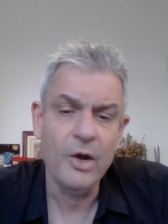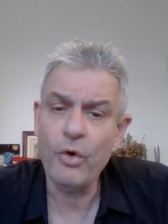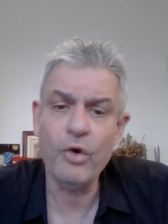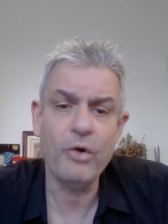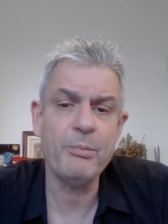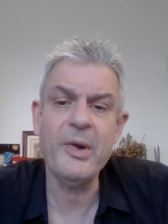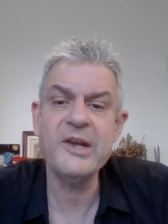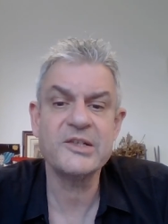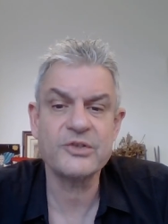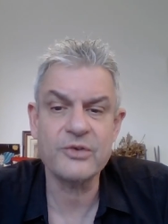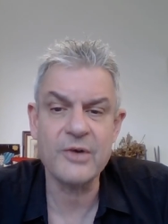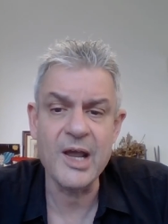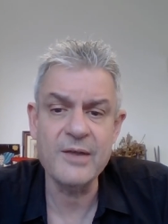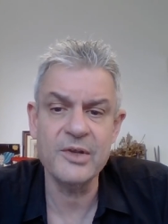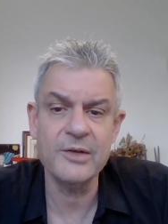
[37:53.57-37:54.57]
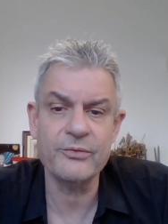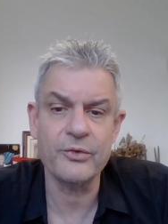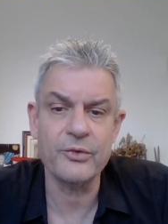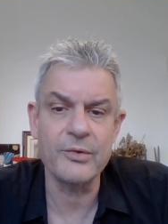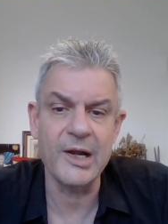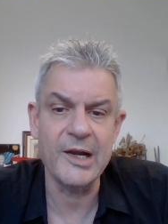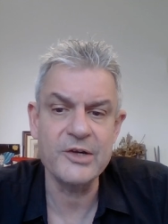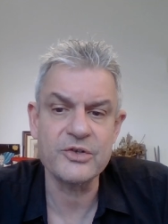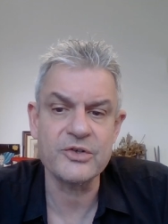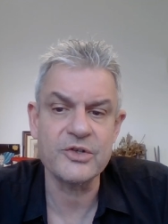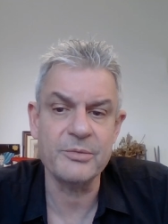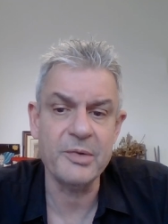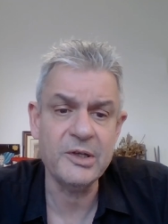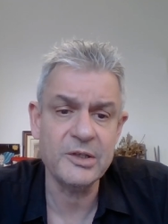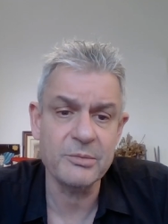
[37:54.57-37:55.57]
or by striving for
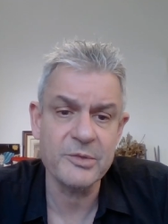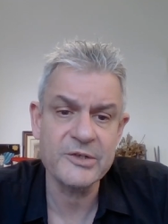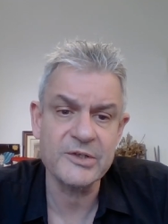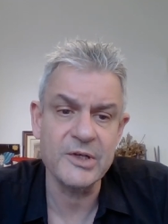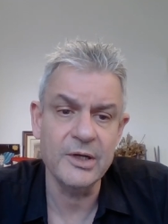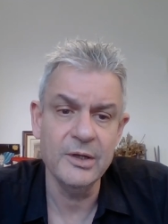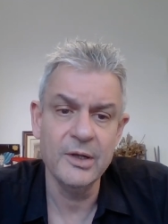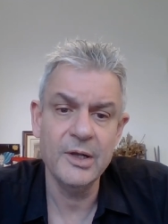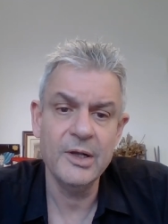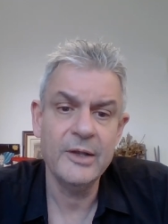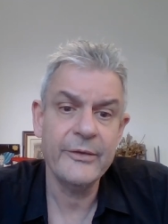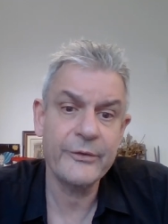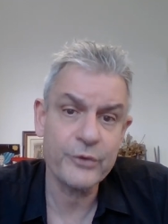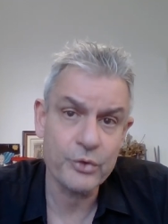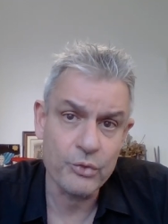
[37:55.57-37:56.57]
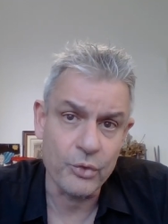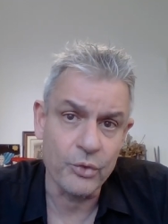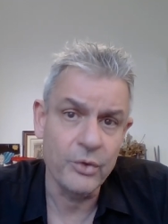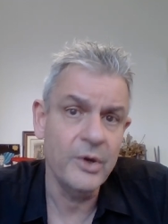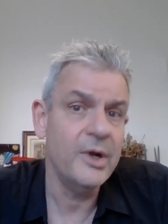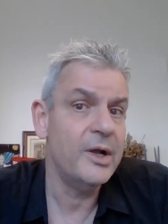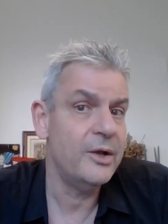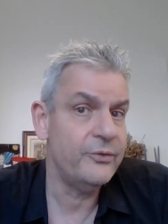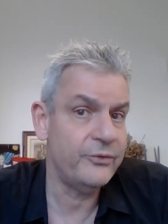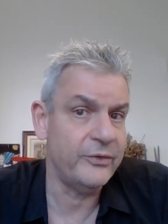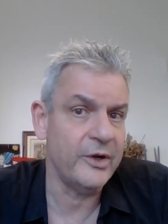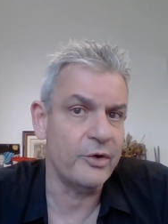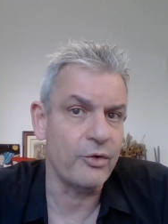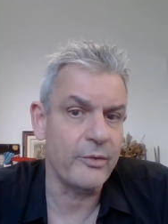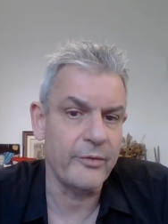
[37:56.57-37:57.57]
relationship intimacy through
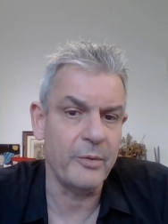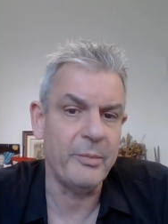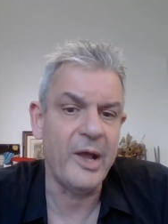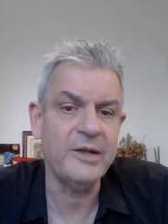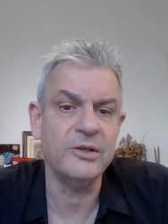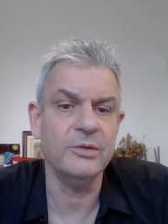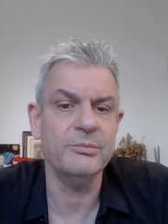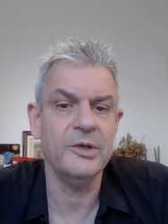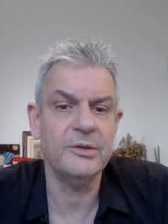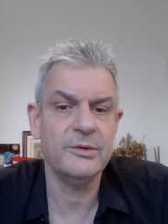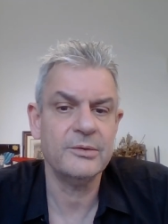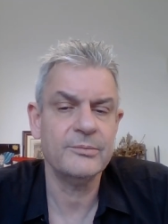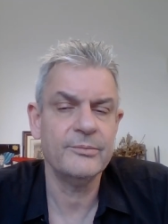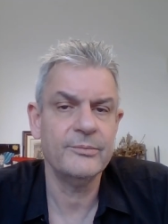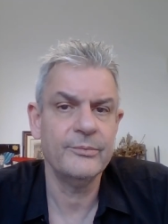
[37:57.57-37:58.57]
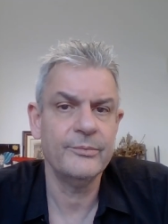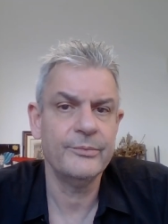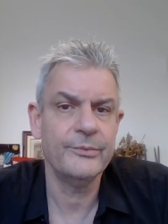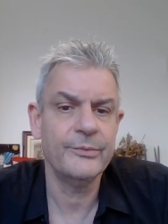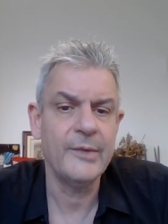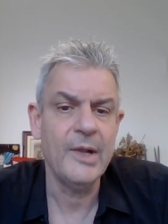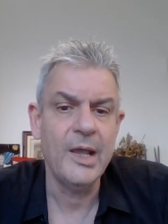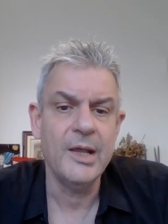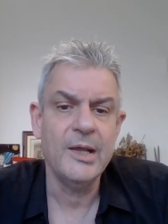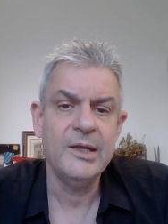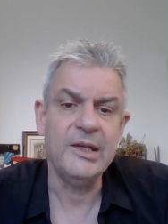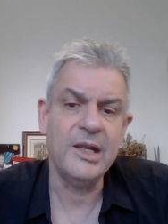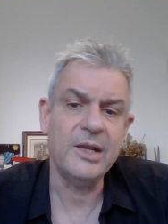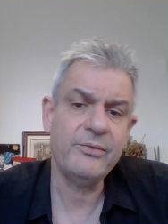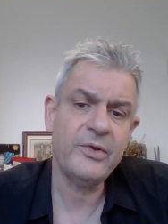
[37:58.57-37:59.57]
fear of abandonment.
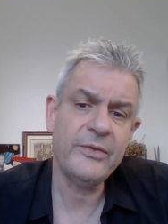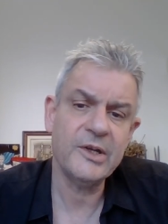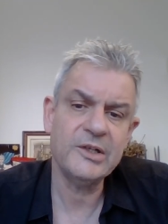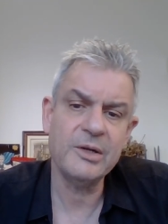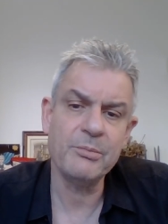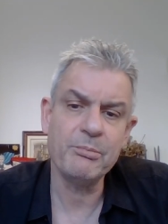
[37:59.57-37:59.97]
Given that